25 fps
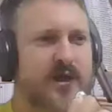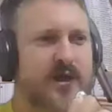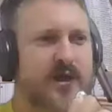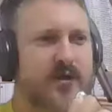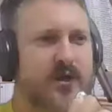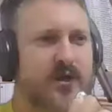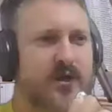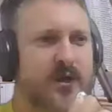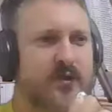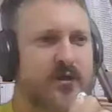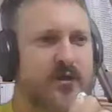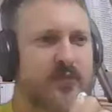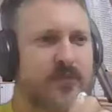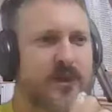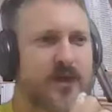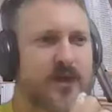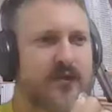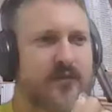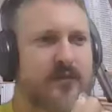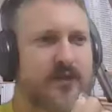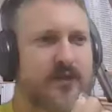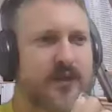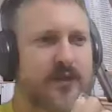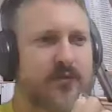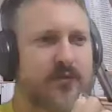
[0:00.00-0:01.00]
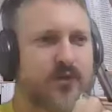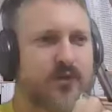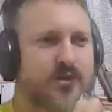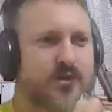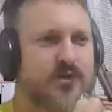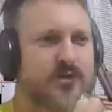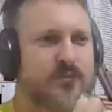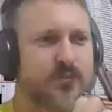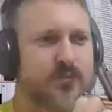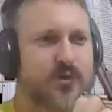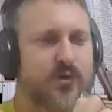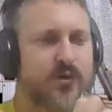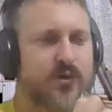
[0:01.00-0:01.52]
like the big thing was
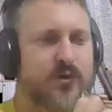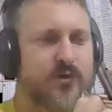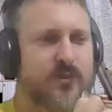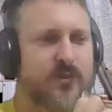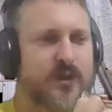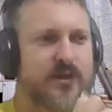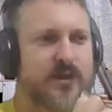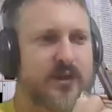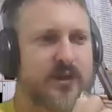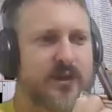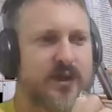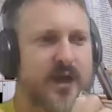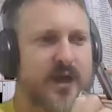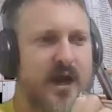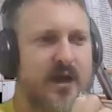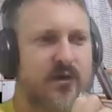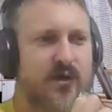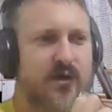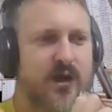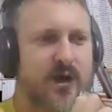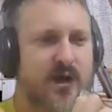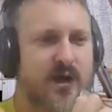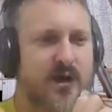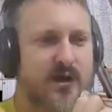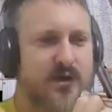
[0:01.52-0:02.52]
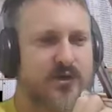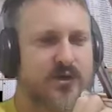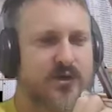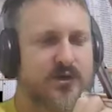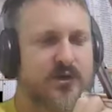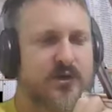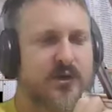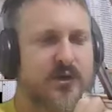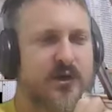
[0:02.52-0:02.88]
put them in the garage.